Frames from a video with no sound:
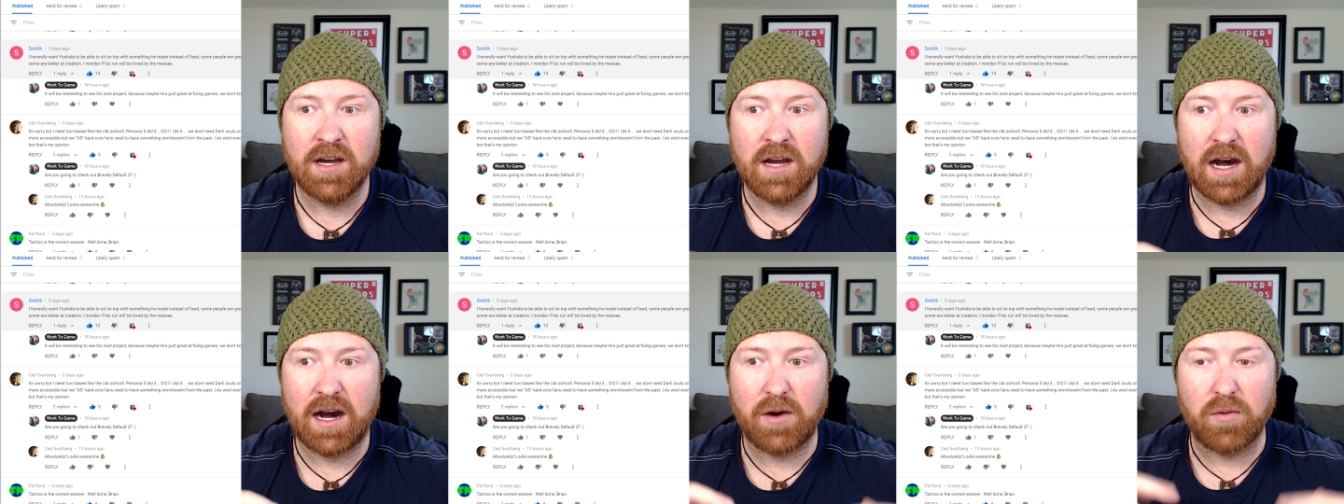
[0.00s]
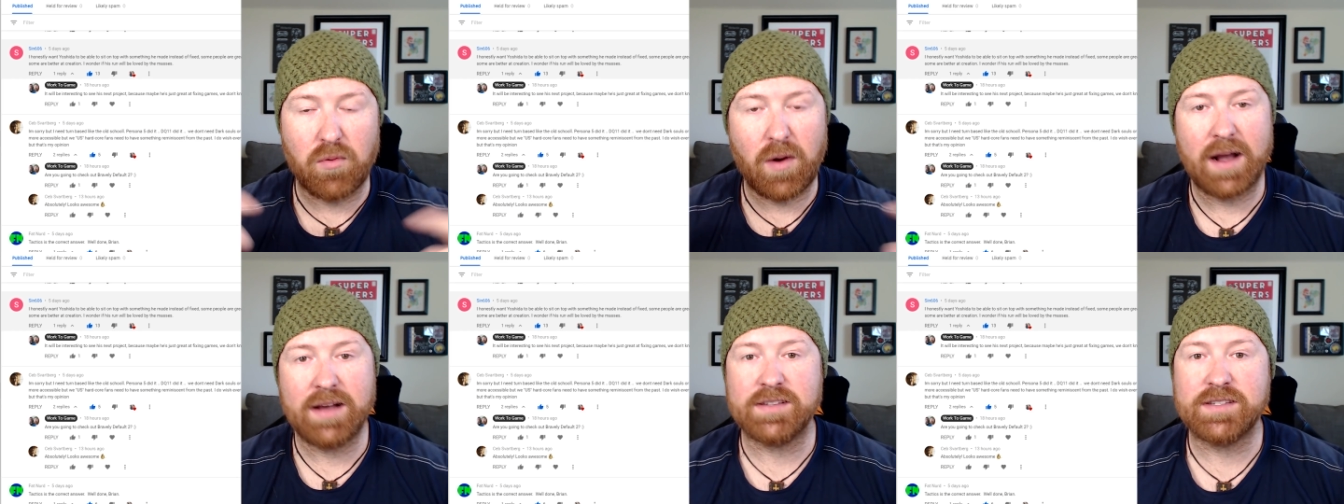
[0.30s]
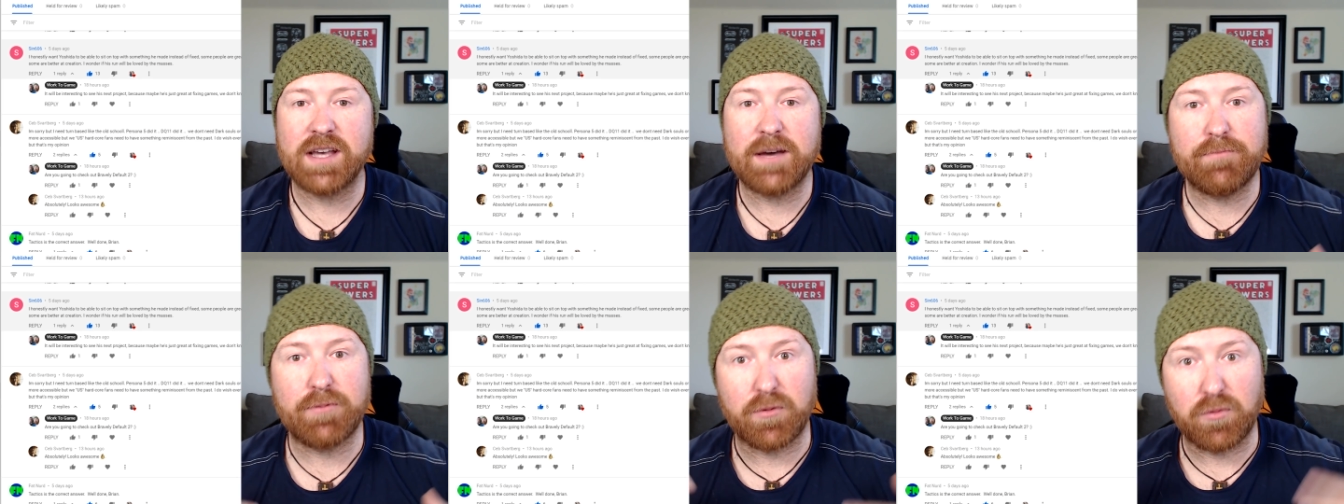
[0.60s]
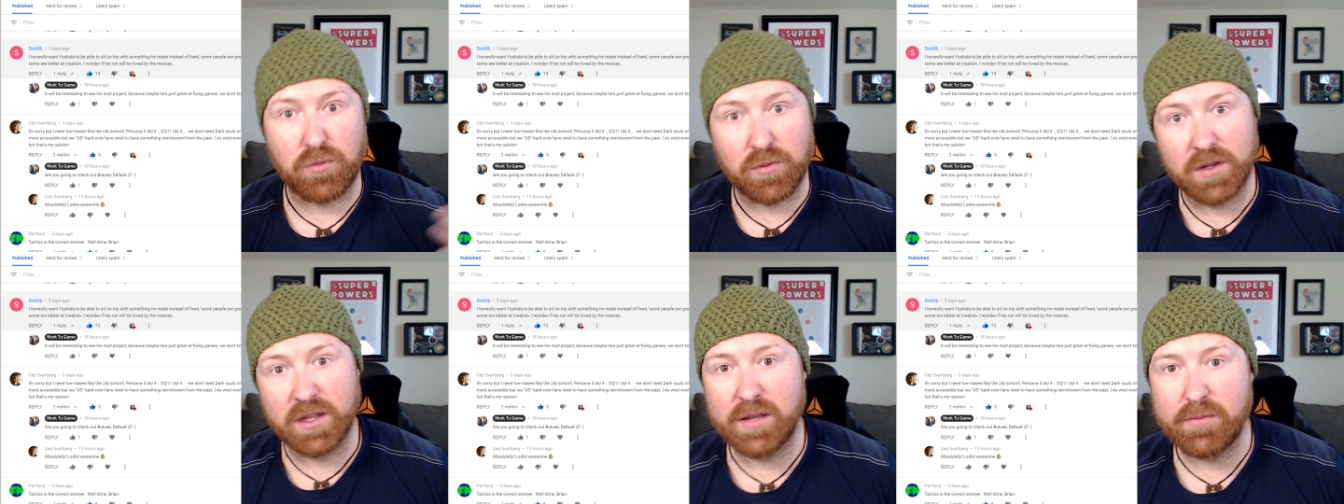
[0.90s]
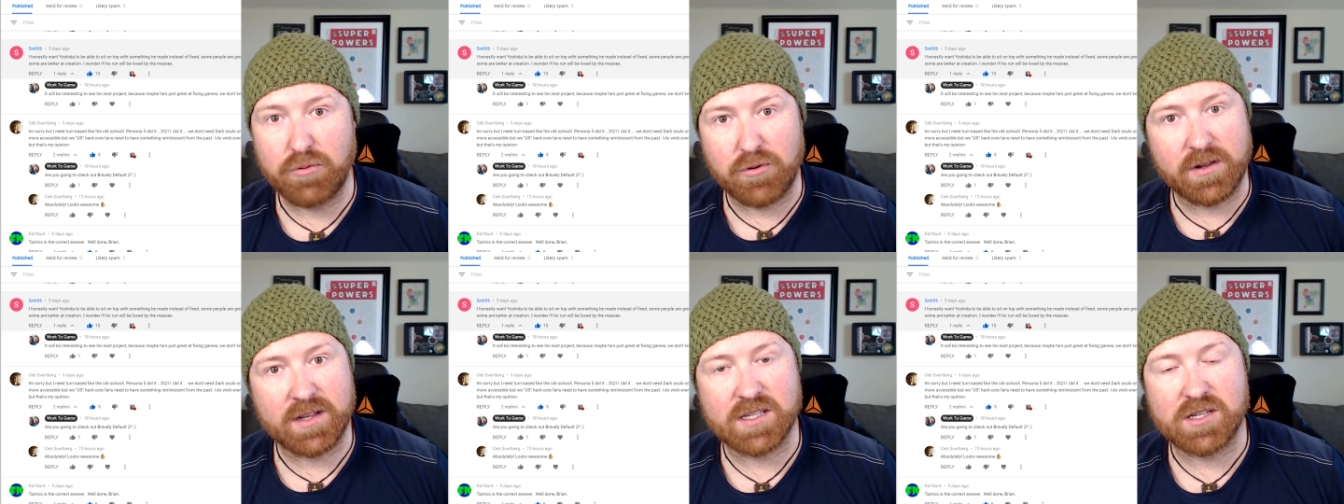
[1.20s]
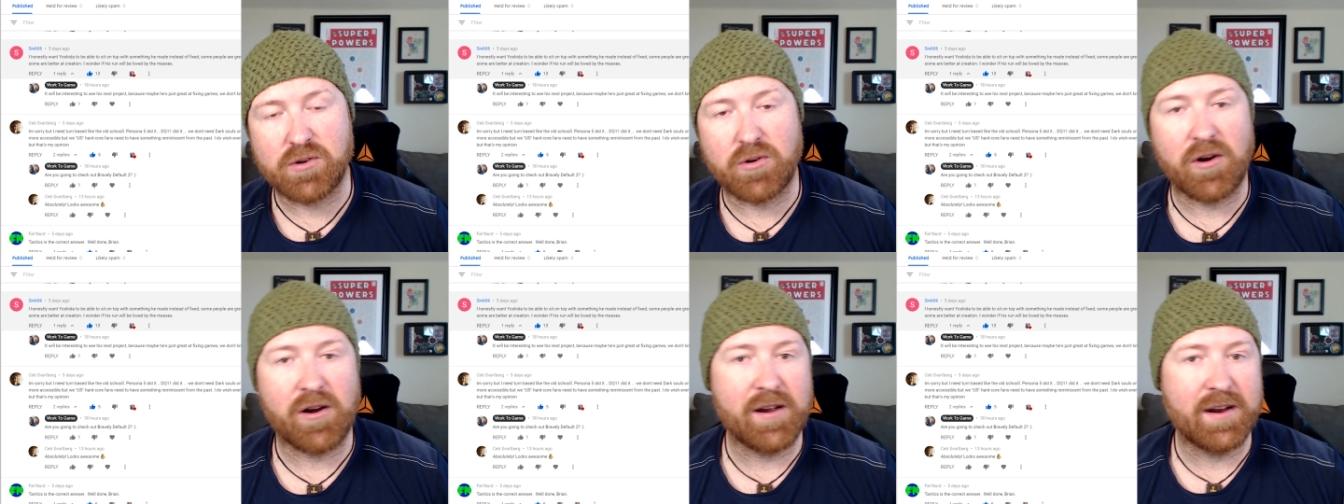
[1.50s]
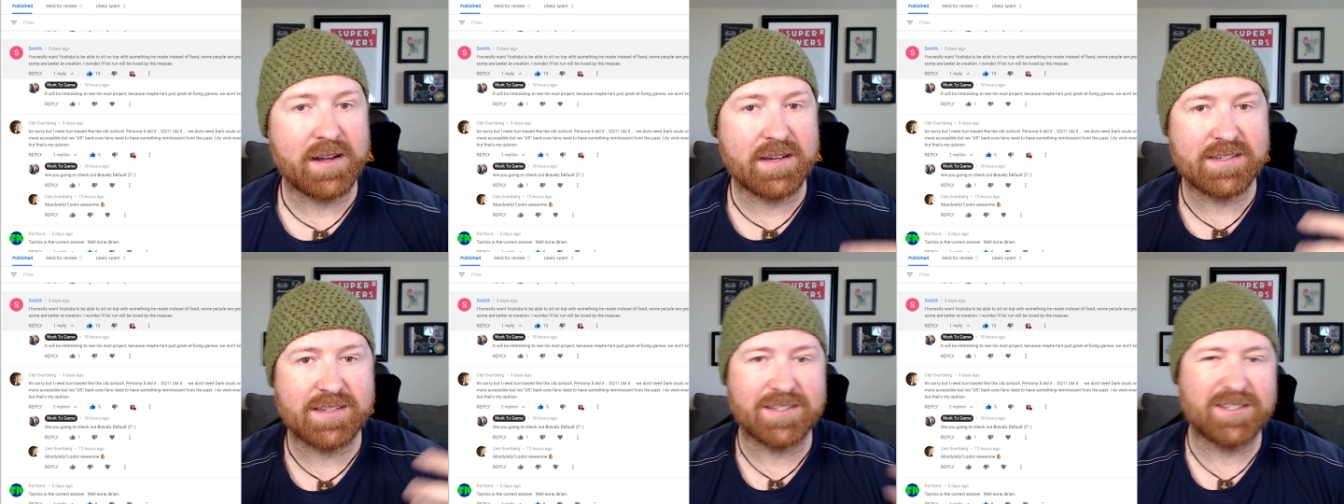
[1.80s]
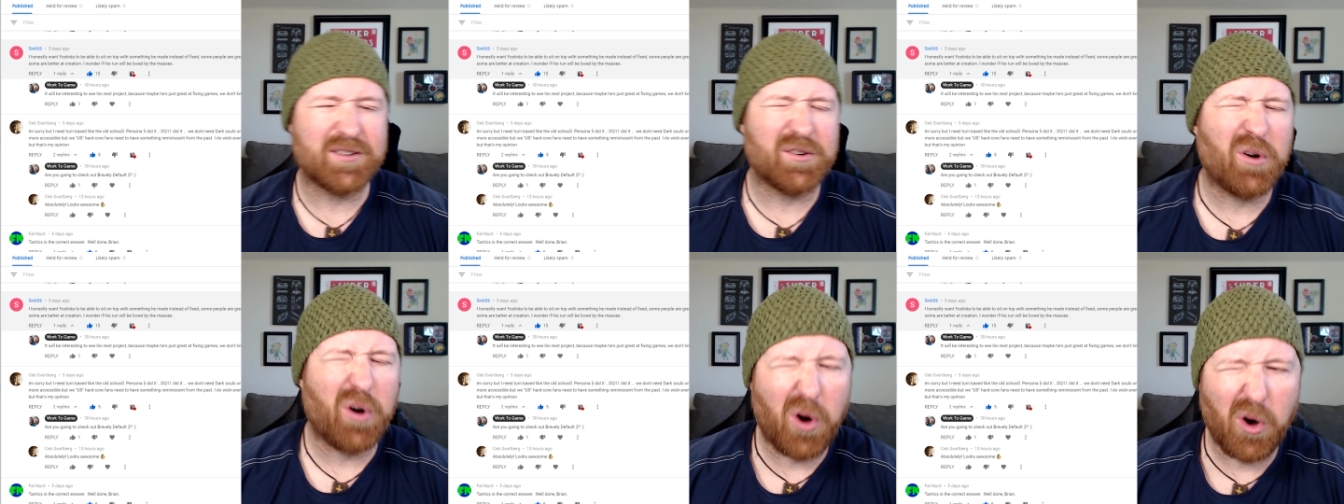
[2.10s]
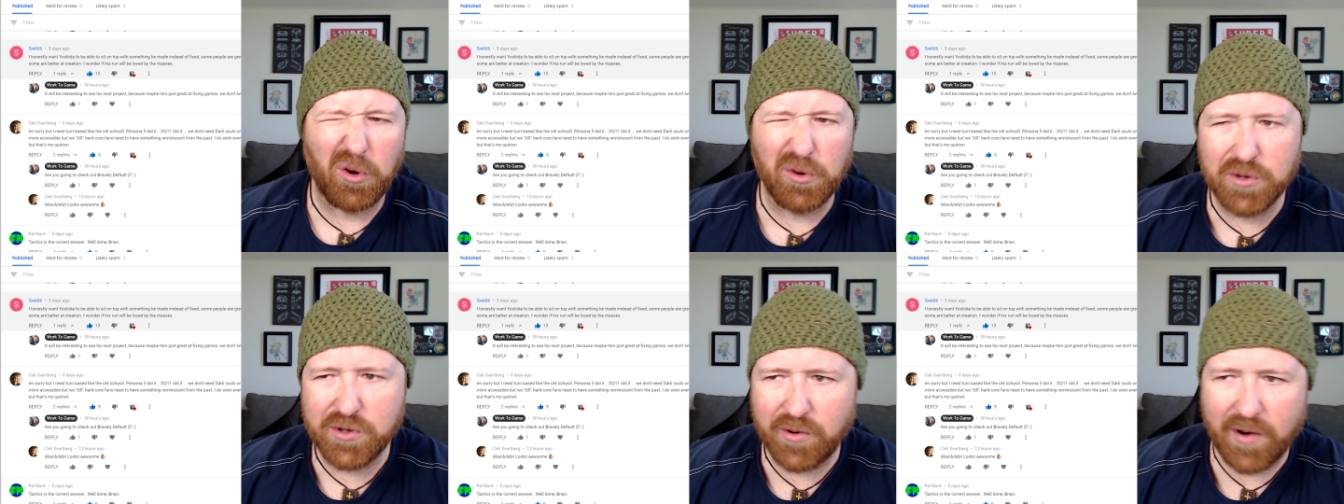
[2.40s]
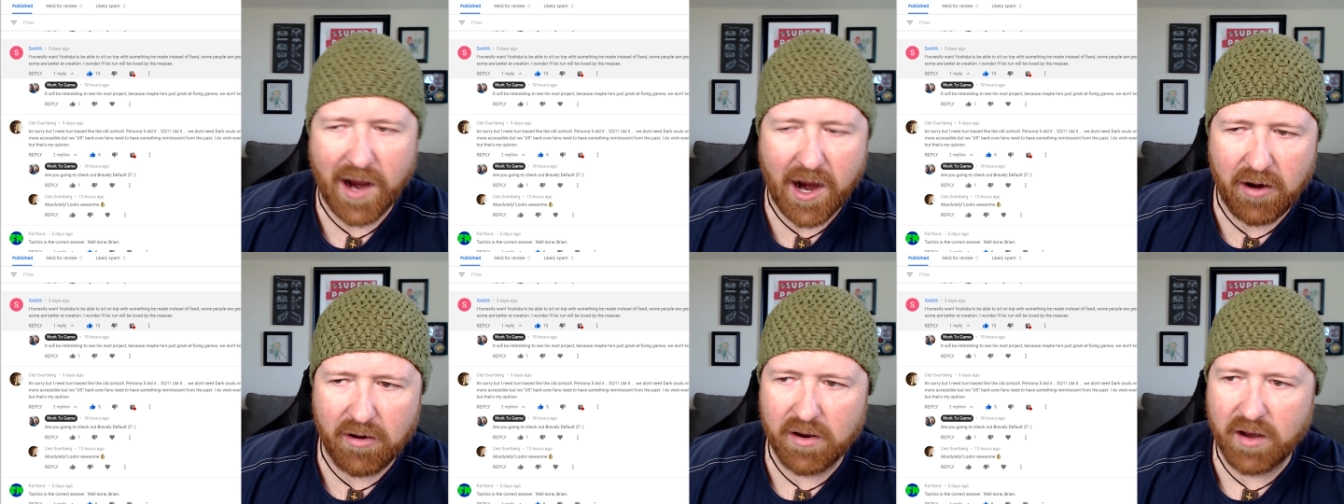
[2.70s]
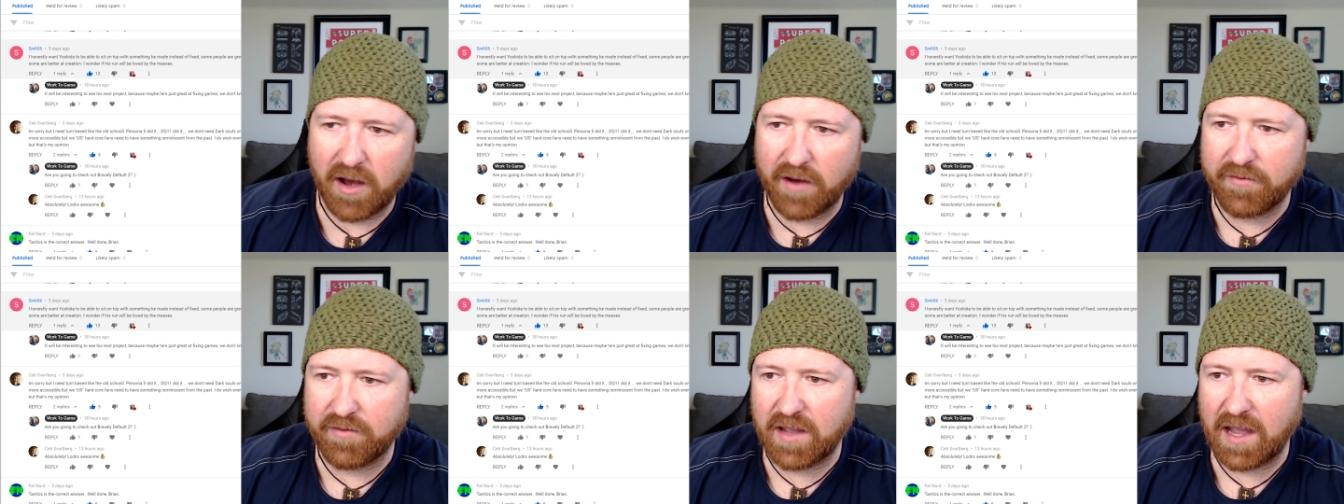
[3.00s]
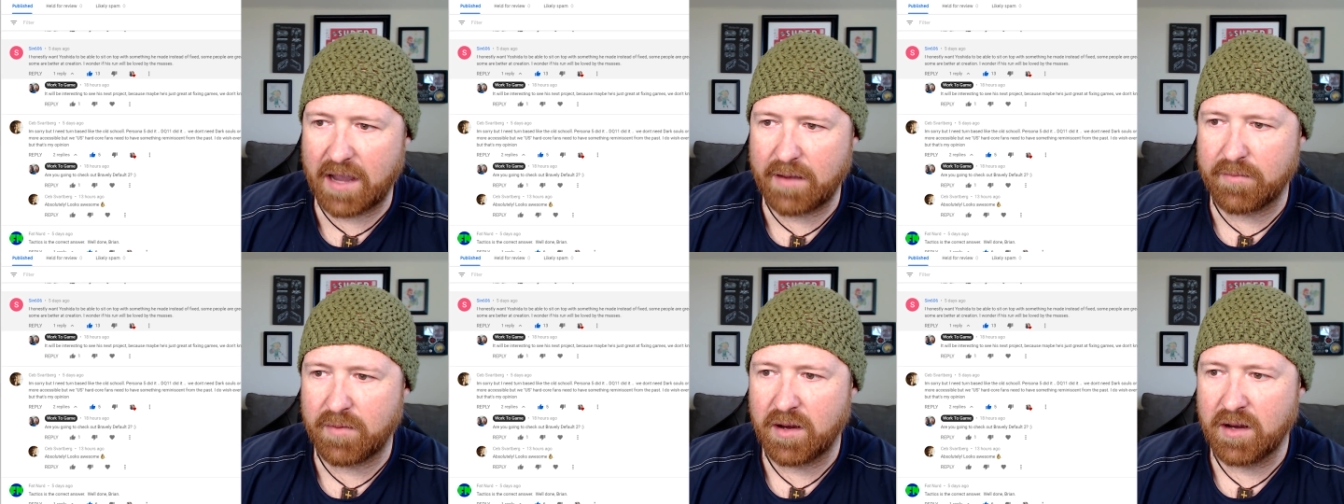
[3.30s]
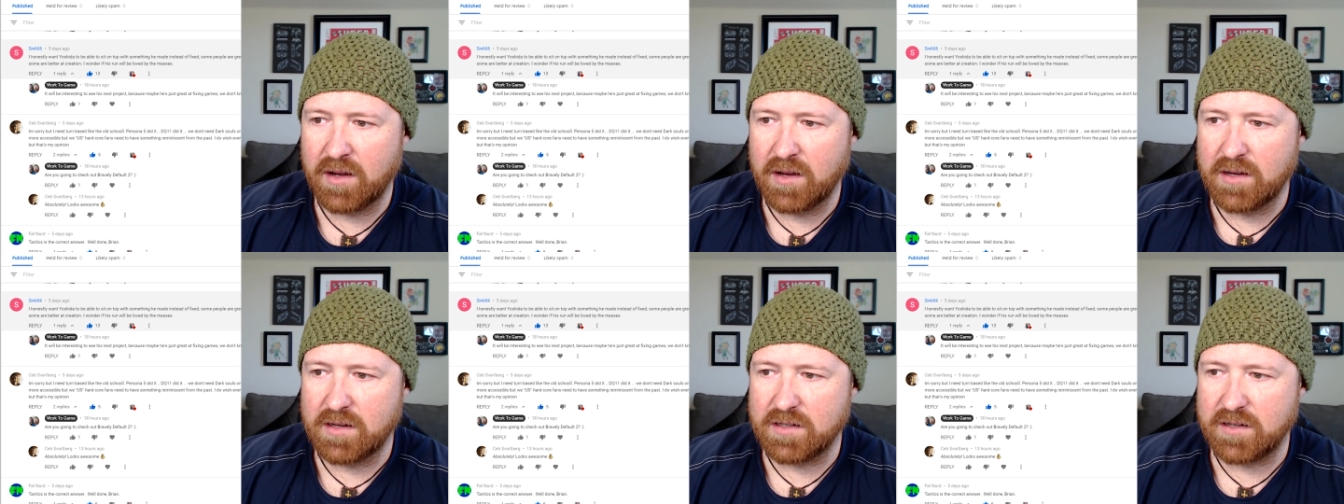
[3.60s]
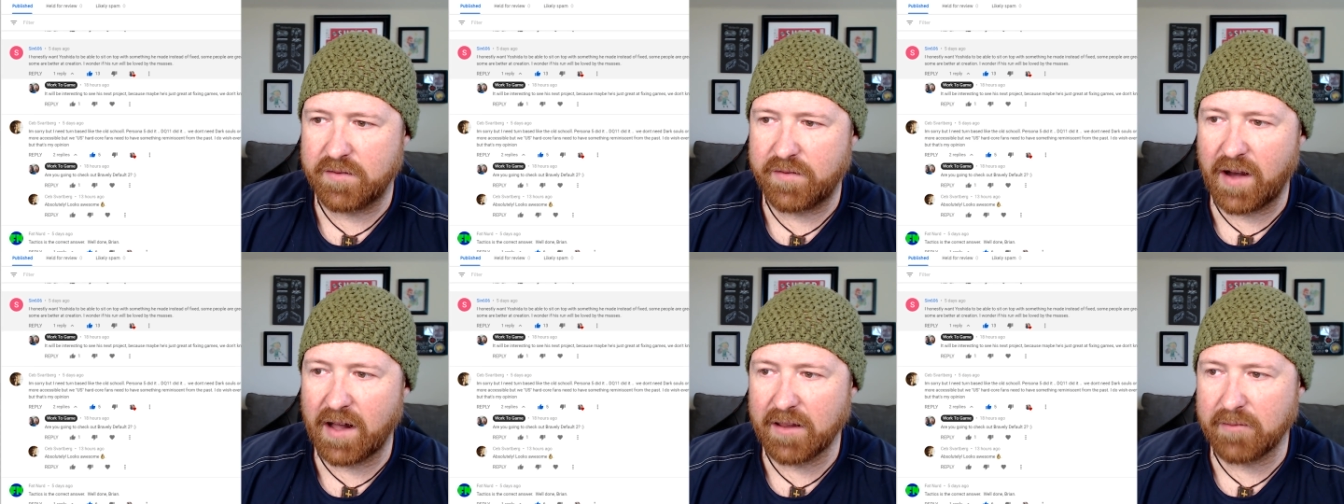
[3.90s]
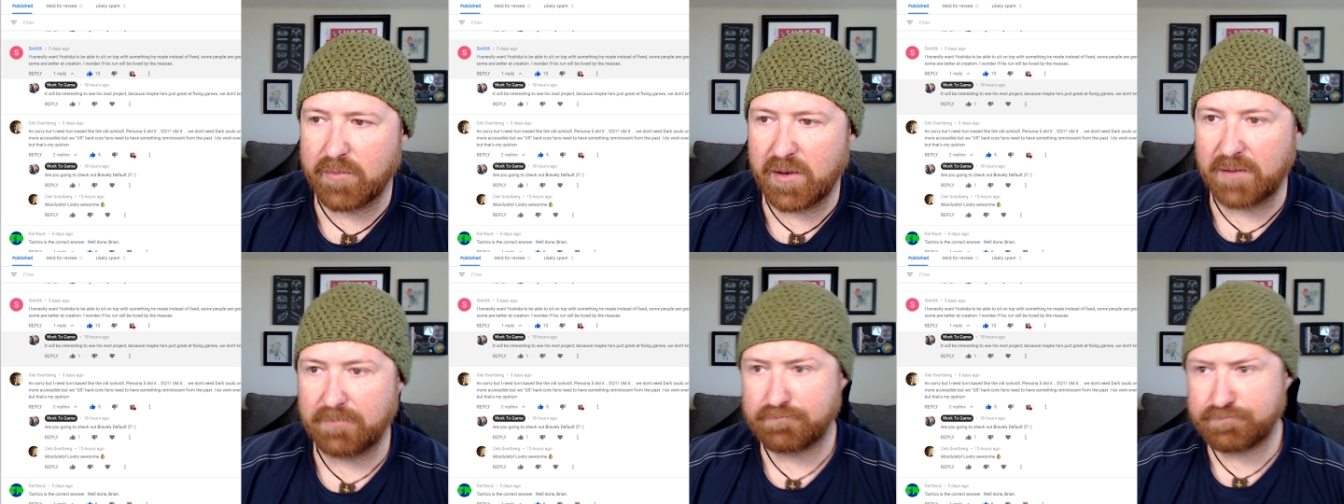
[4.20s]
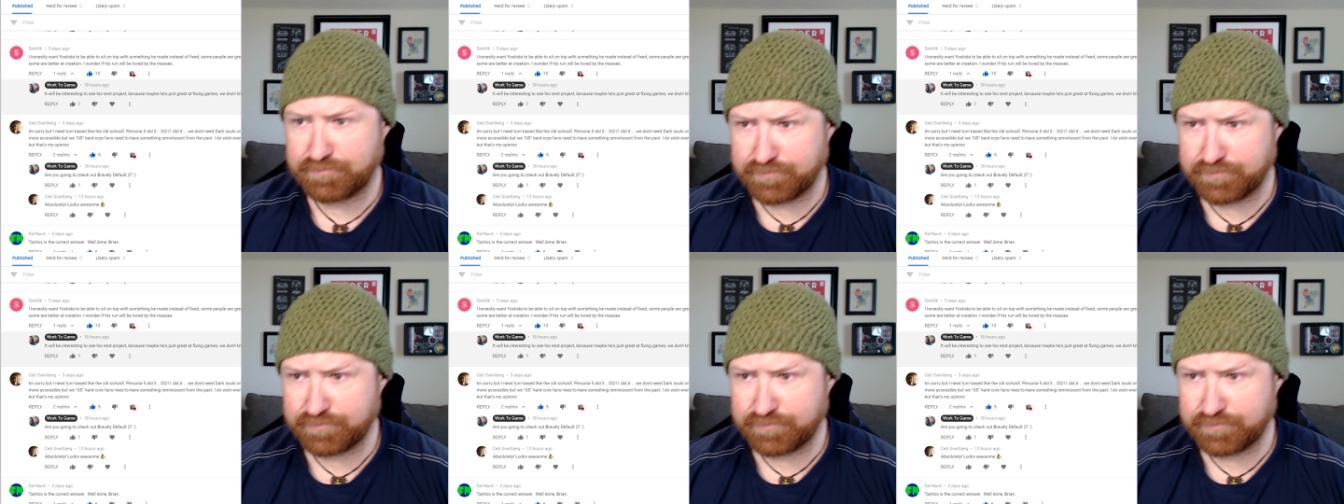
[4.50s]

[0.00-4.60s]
uh, rise up and really bring Square Enix into a whole new era of game development.